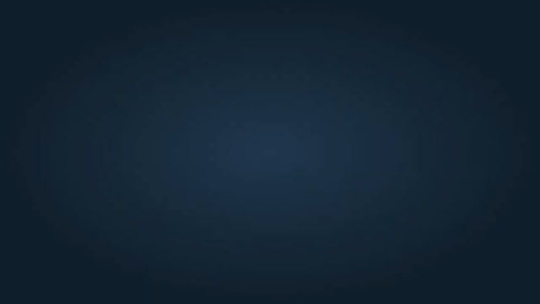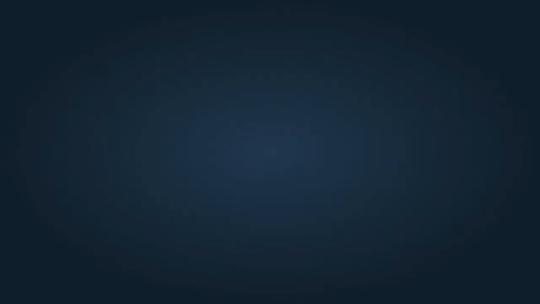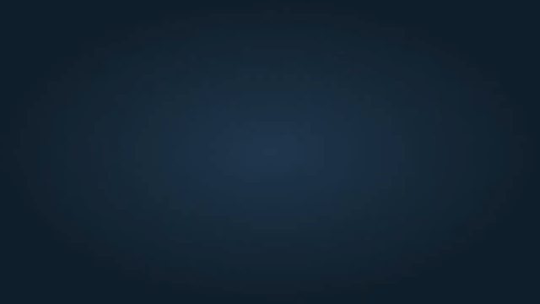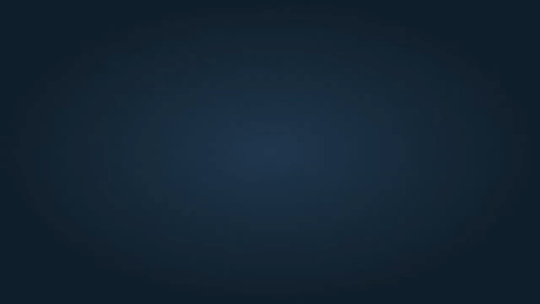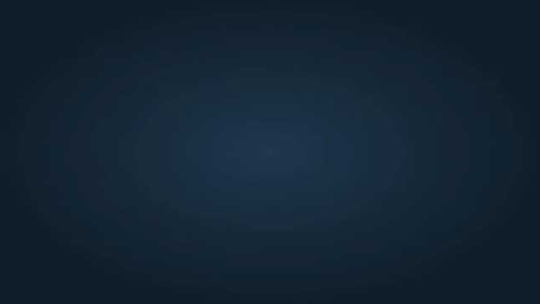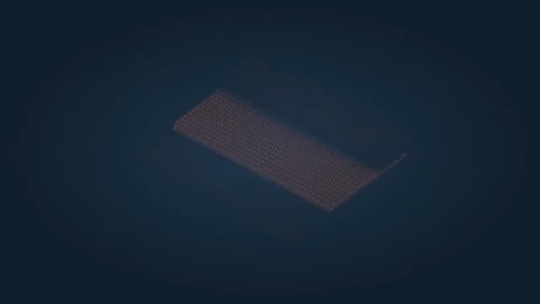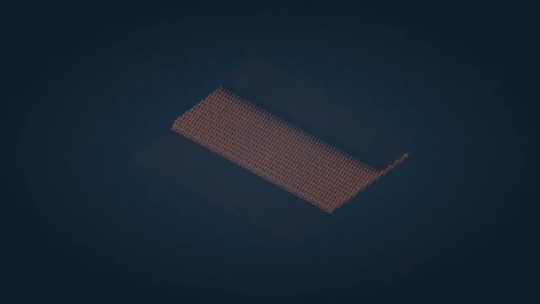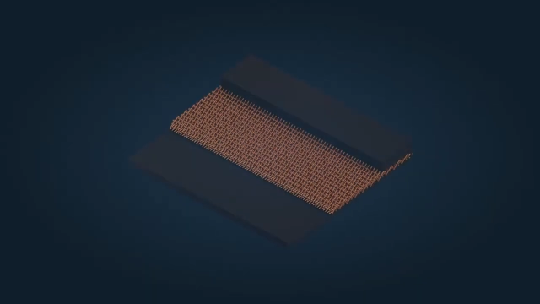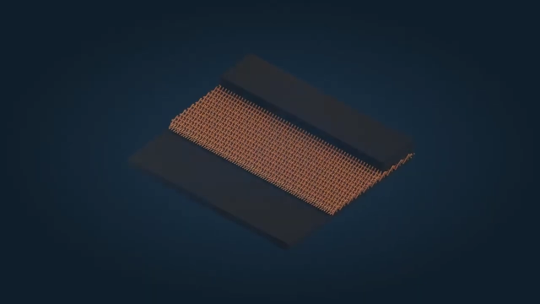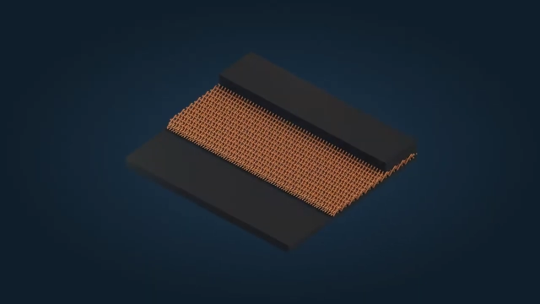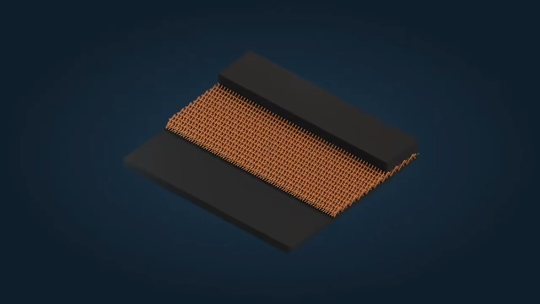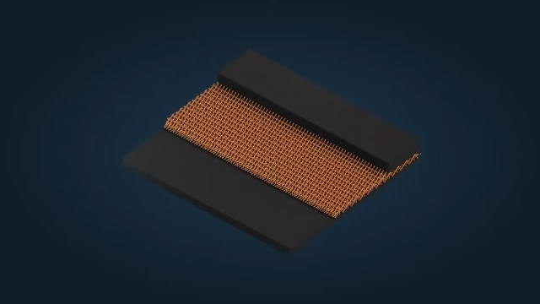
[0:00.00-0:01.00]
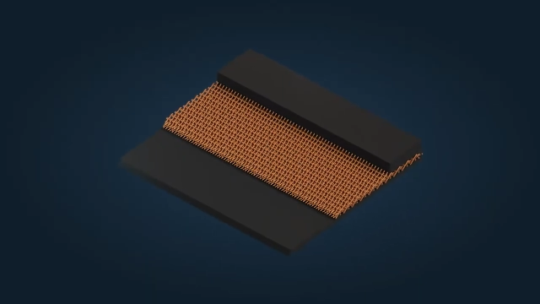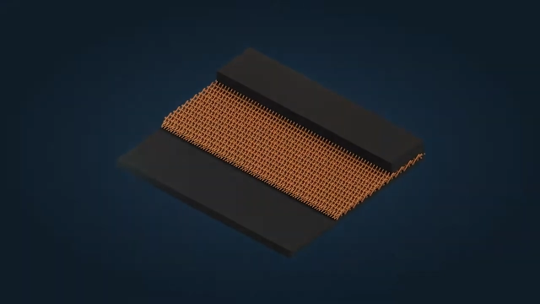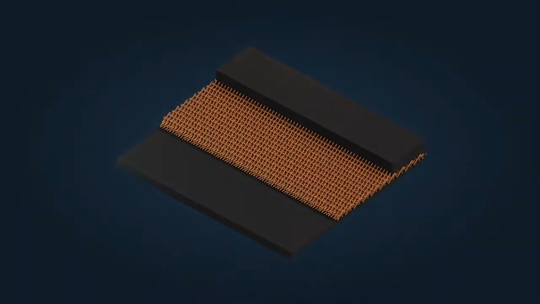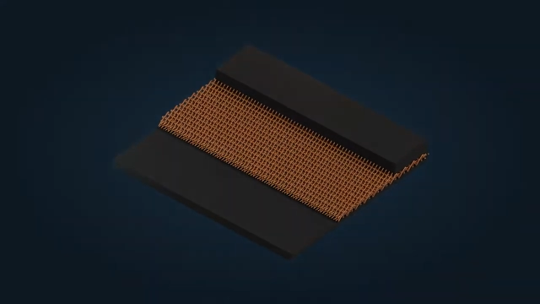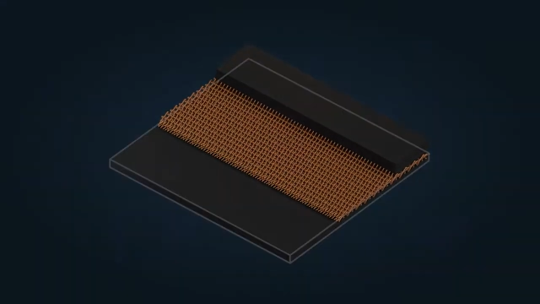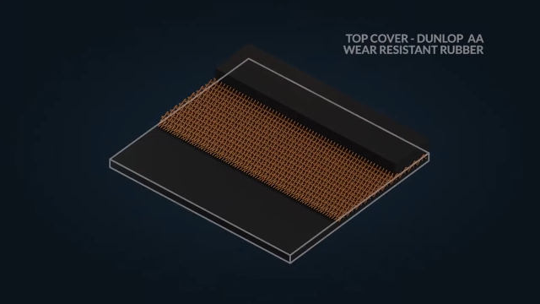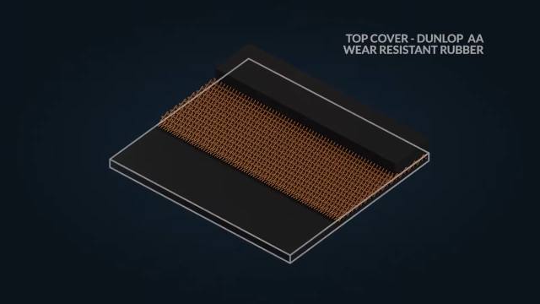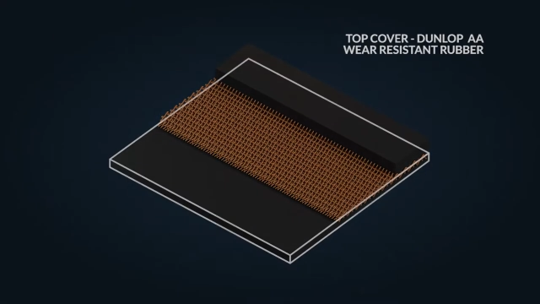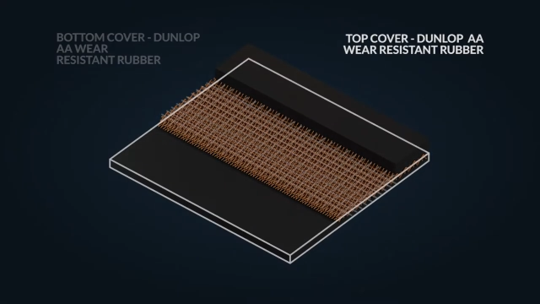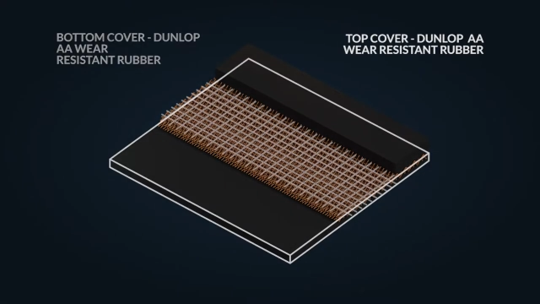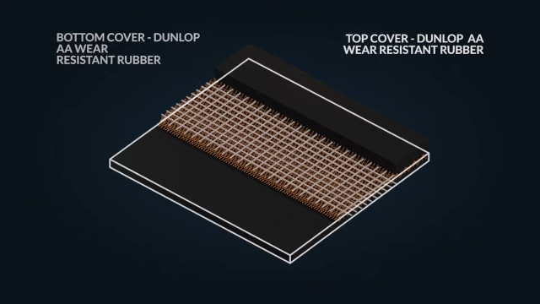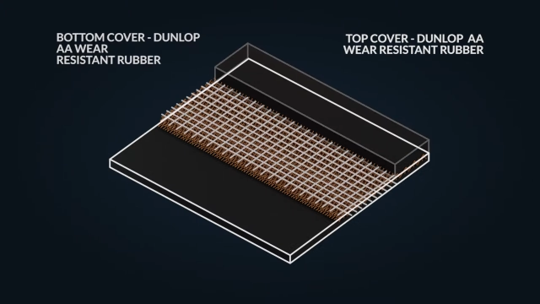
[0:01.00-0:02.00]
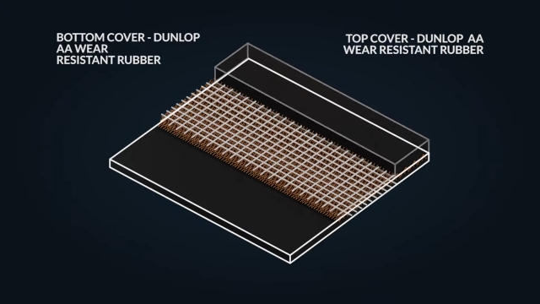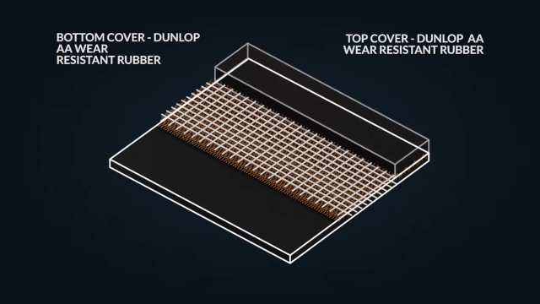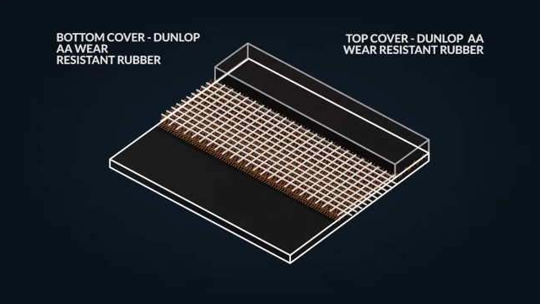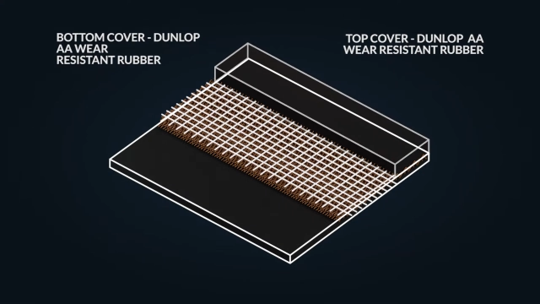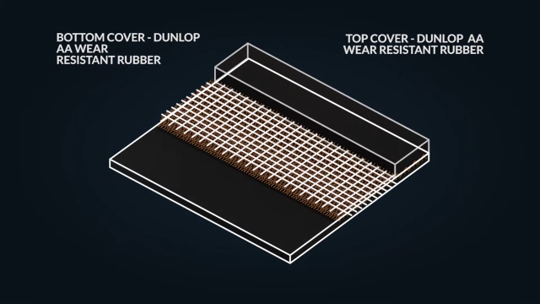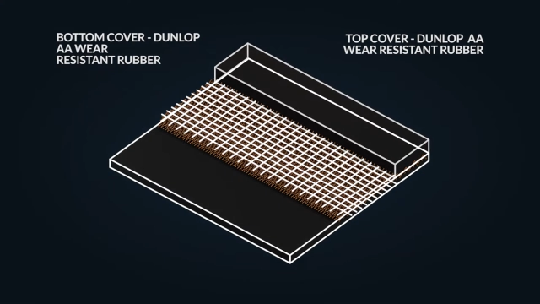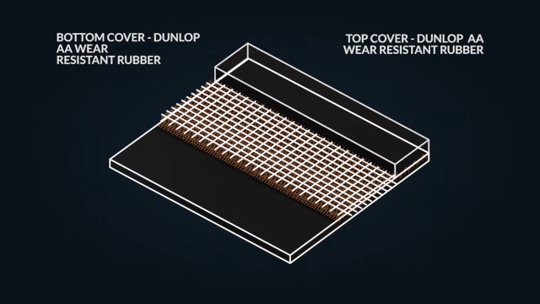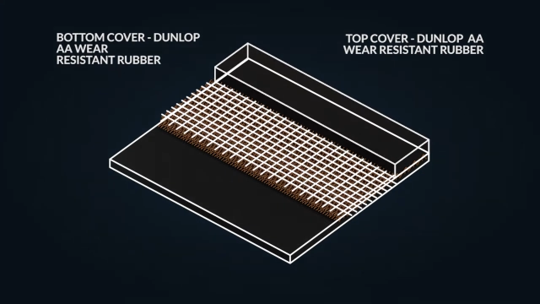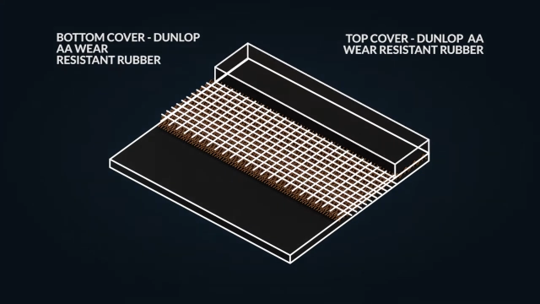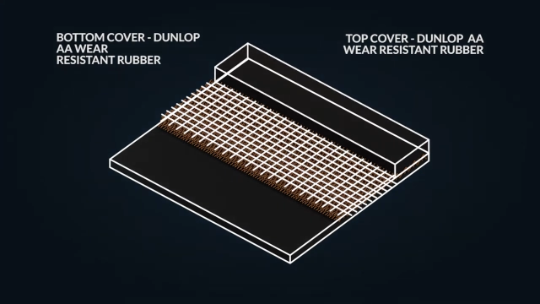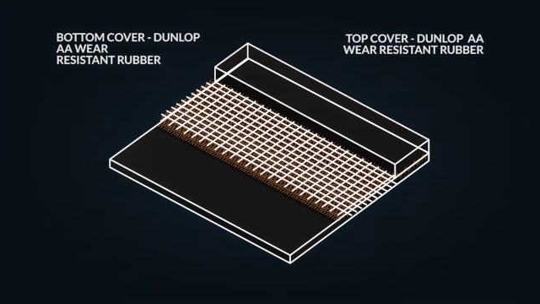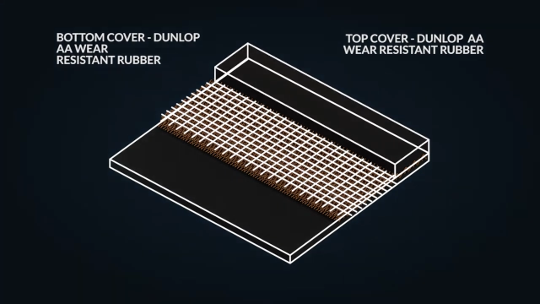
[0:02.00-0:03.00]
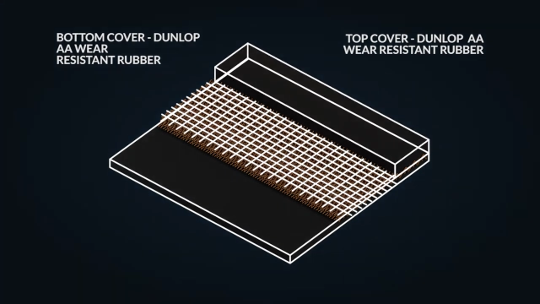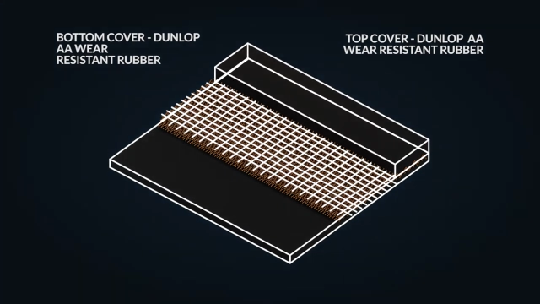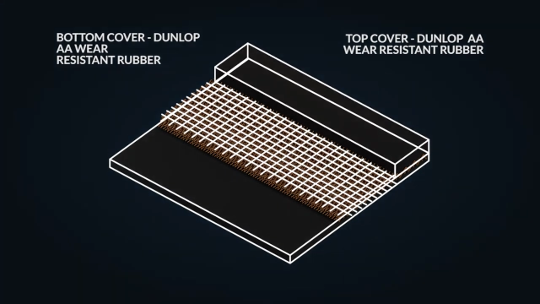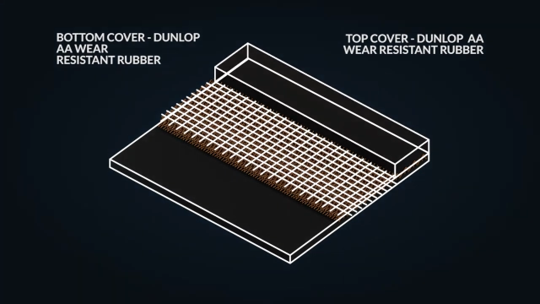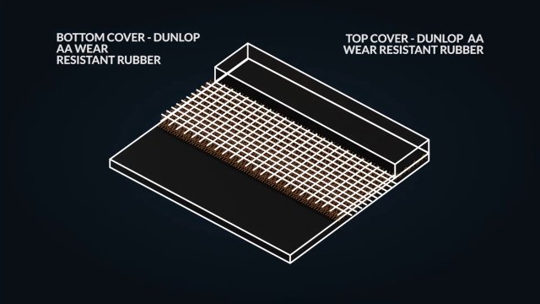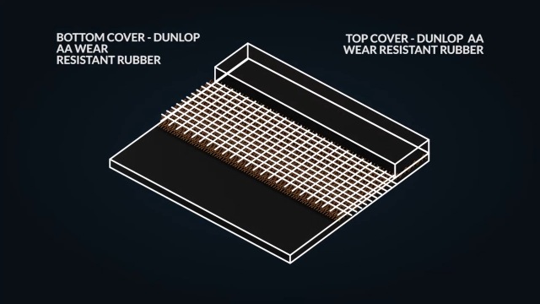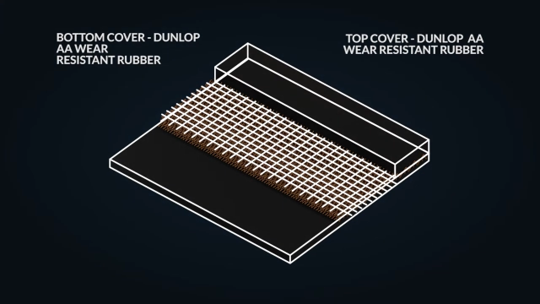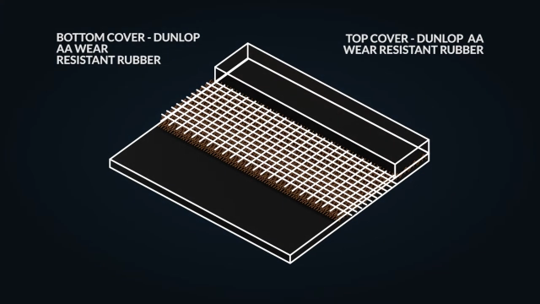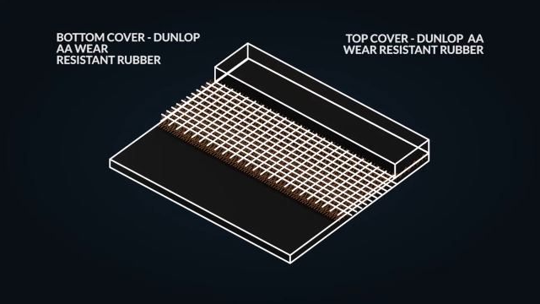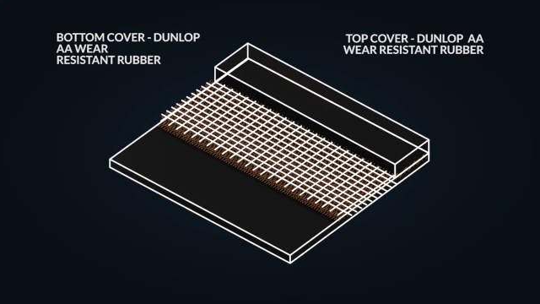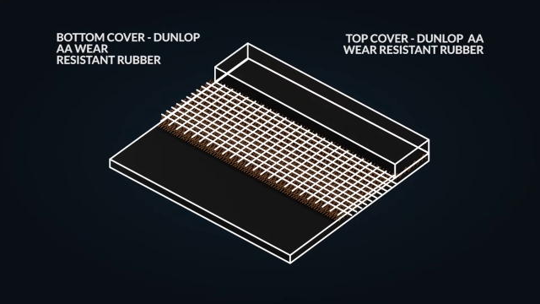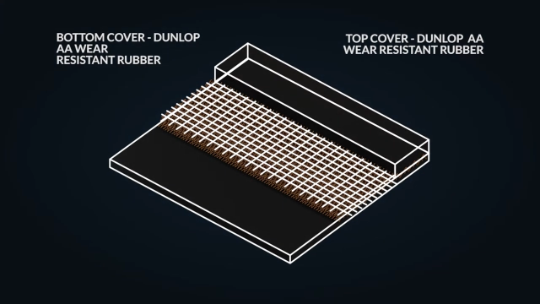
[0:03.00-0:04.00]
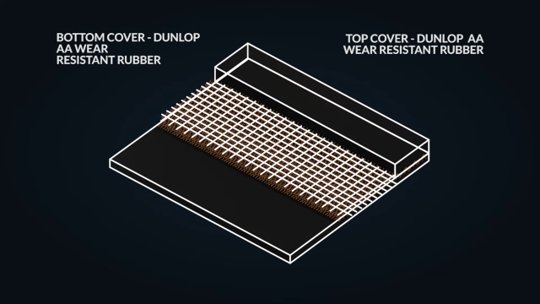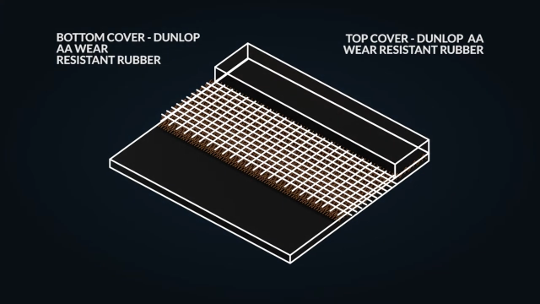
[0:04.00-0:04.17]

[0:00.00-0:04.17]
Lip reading: Nobody's mouth can be seen.